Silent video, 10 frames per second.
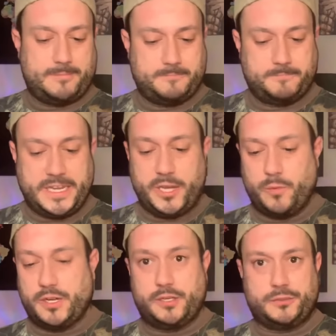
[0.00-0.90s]
anywhere
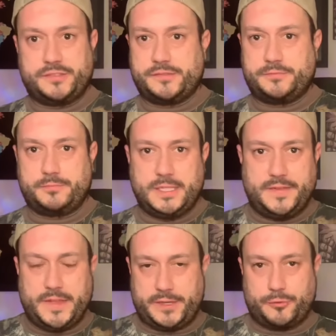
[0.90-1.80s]
else in
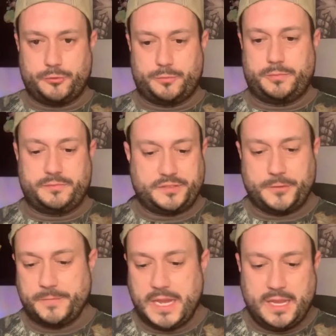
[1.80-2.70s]
that group. So
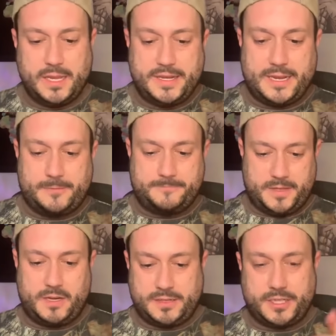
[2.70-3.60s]
yeah,
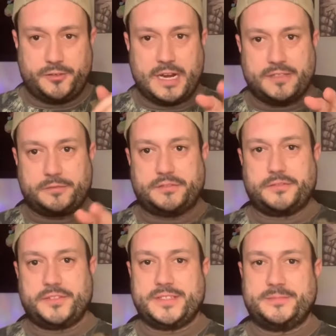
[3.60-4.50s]
congrats
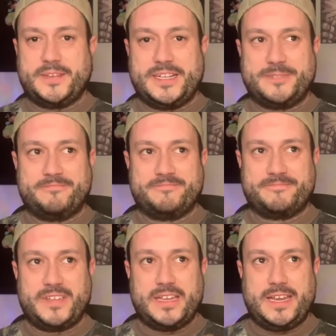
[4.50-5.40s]
Switzerland. And
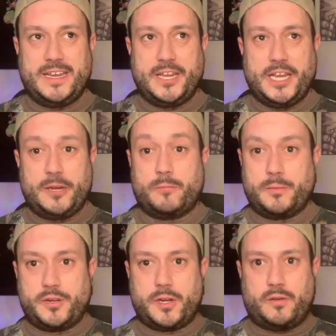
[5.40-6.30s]
remember to
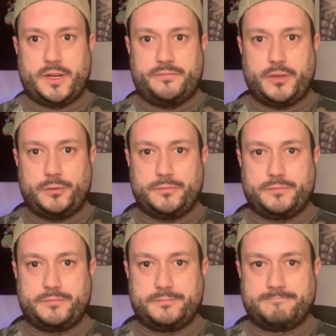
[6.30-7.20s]
go on and vote
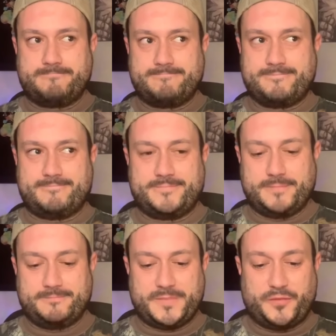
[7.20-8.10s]

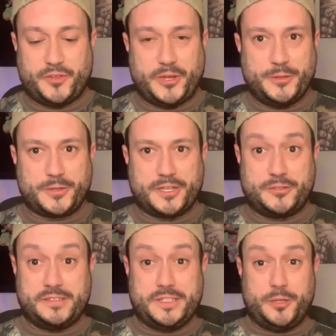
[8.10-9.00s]
for the other countries
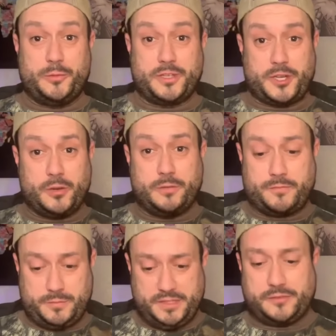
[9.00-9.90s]
that you want to go from
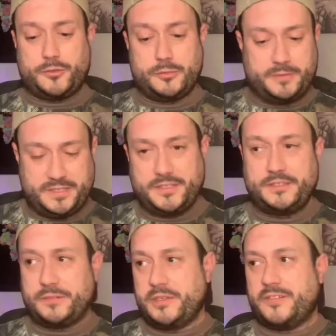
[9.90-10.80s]
this group into the
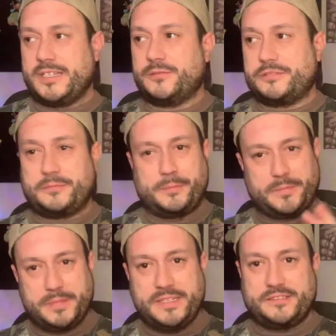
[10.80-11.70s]
semifinals.
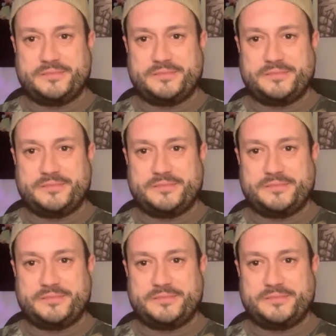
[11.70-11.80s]
Peace.